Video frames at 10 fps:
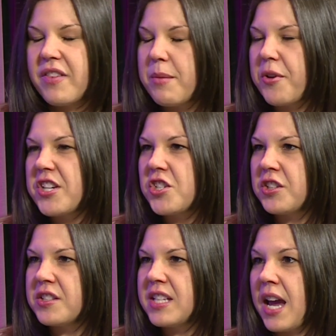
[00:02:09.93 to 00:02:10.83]

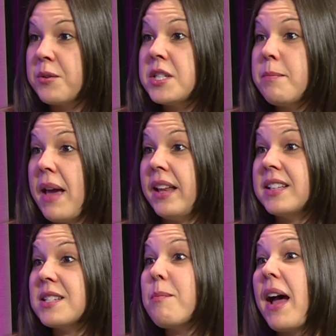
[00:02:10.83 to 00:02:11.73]
vibrational sound to
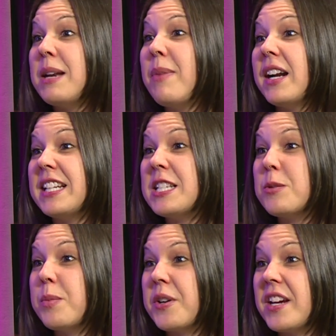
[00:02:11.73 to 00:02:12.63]
balance mind, body,
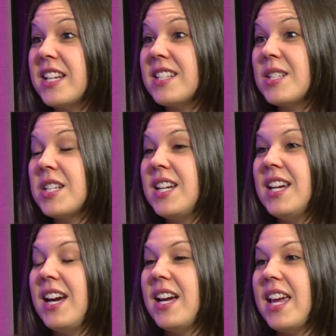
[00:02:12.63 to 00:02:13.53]
spirit.
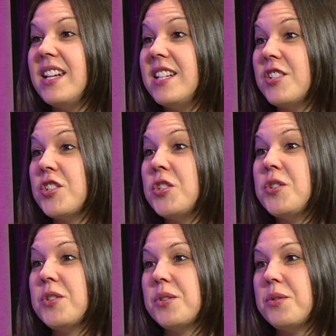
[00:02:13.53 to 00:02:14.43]
In addition
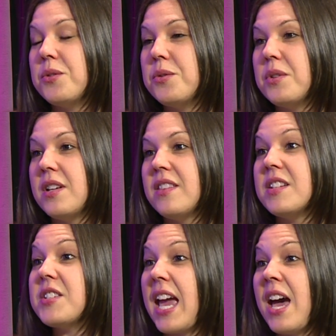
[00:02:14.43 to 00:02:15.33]
to
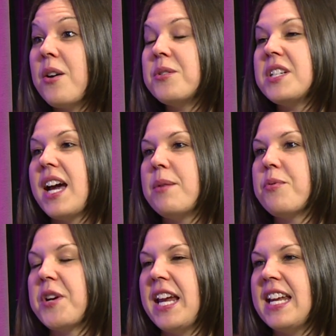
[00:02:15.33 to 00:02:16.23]
sound, I
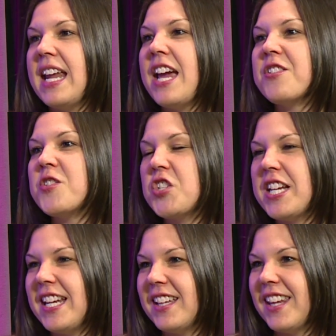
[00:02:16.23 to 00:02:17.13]
bring in energy
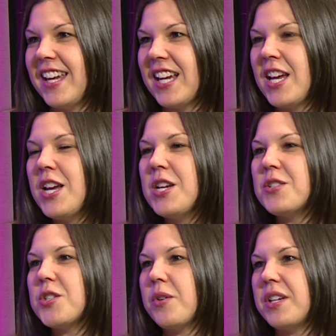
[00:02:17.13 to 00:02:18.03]
healing.
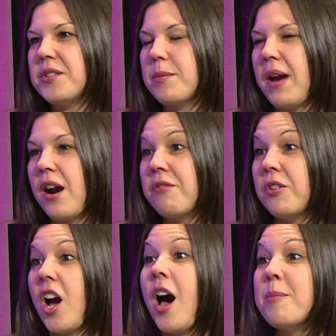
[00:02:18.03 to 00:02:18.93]
So I use a
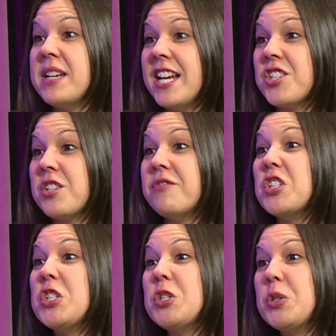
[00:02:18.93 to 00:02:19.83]
powerful combination of
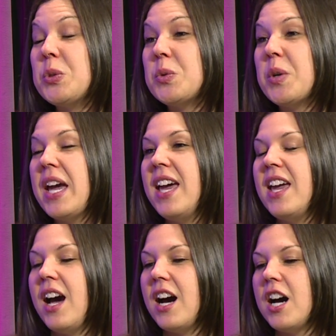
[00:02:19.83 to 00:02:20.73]
the two.
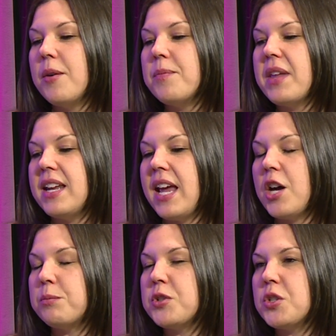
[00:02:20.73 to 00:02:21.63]
And it
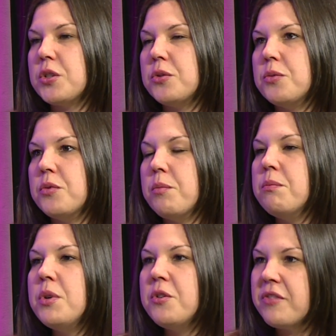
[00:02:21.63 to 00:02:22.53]
helps to
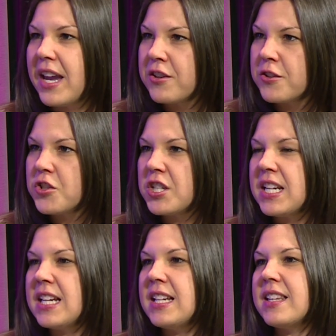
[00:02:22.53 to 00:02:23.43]
move
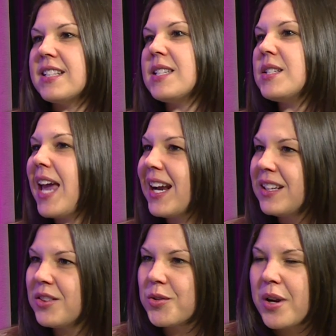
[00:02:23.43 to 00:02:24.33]
energy that's
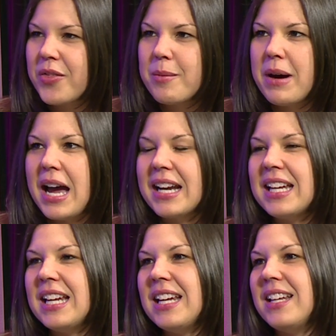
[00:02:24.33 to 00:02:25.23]
stagnant throughout the
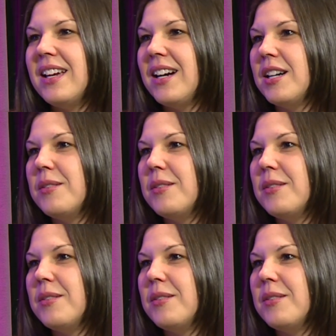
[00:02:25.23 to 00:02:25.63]
body,